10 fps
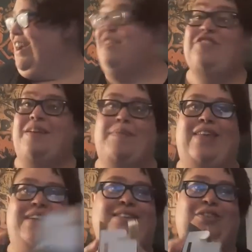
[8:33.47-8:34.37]
I thought they'd be
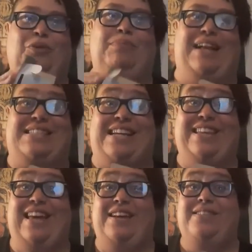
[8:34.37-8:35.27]
like little plastic
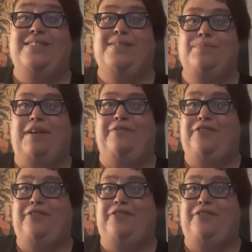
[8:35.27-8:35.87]
things, but